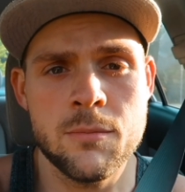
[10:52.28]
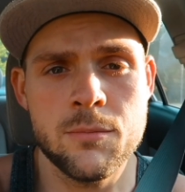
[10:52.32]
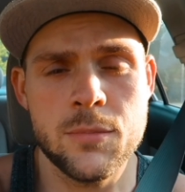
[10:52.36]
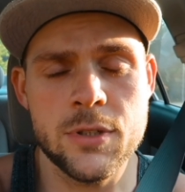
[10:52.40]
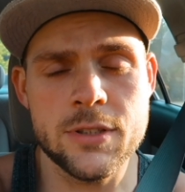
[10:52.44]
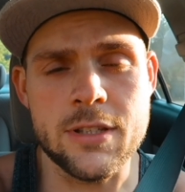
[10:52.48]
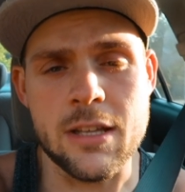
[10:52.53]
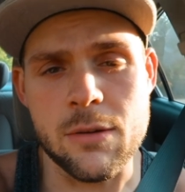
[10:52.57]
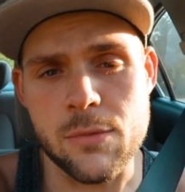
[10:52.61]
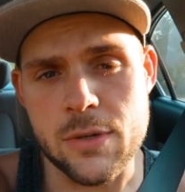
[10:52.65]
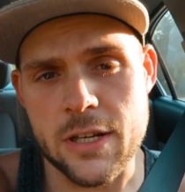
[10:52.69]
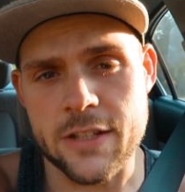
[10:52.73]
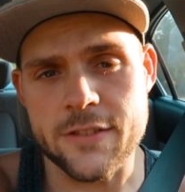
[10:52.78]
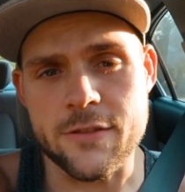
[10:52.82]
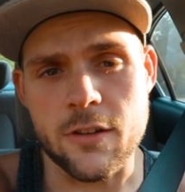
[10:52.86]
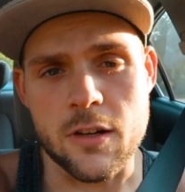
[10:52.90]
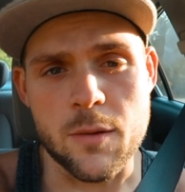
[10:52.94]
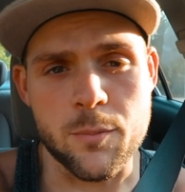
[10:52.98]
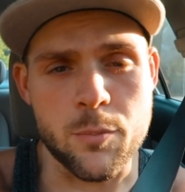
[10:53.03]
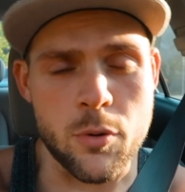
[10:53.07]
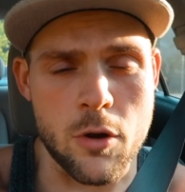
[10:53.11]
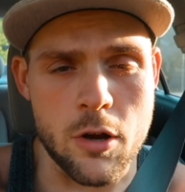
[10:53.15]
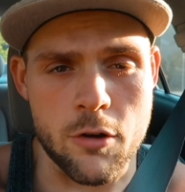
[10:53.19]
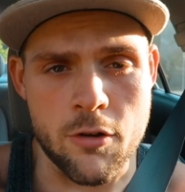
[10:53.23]
But then when I
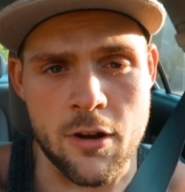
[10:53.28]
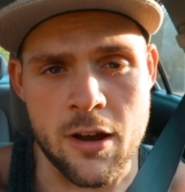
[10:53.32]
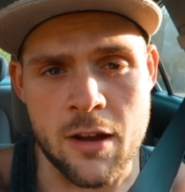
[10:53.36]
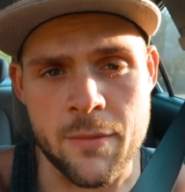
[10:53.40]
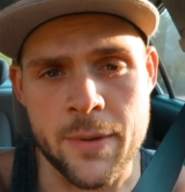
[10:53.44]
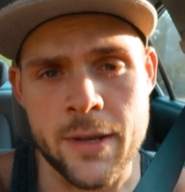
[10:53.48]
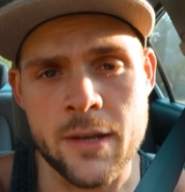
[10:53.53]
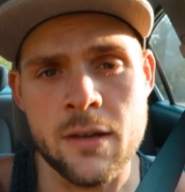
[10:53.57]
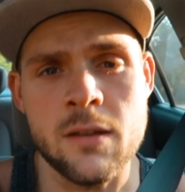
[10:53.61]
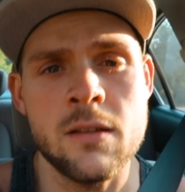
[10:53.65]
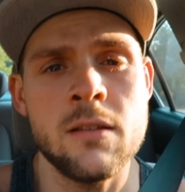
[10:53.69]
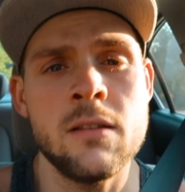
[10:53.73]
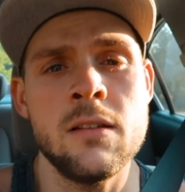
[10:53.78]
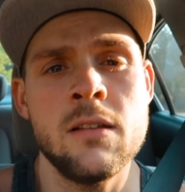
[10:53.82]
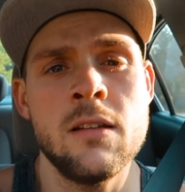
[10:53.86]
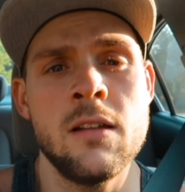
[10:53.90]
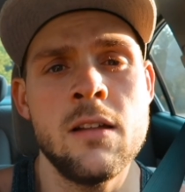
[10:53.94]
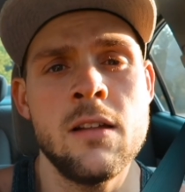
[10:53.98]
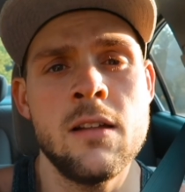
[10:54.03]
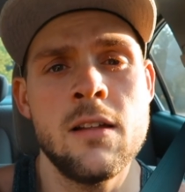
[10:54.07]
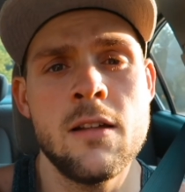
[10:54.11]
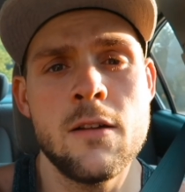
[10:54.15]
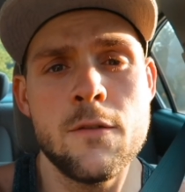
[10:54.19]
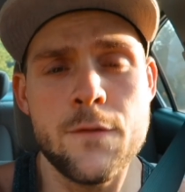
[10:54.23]
started programming,
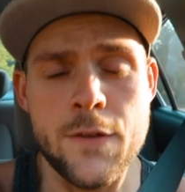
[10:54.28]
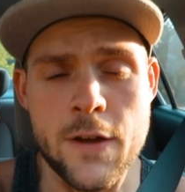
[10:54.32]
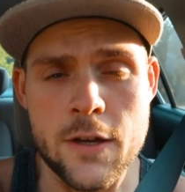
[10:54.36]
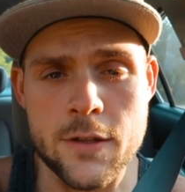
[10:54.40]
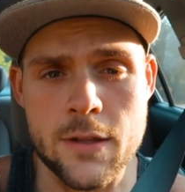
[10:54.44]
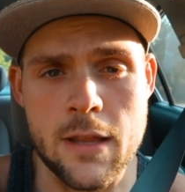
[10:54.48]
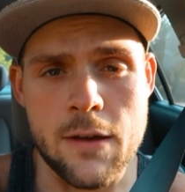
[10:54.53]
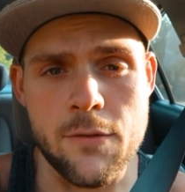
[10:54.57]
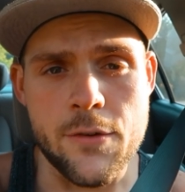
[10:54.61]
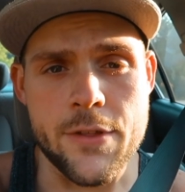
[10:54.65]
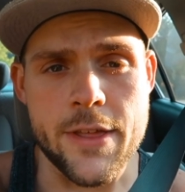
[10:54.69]
fell in love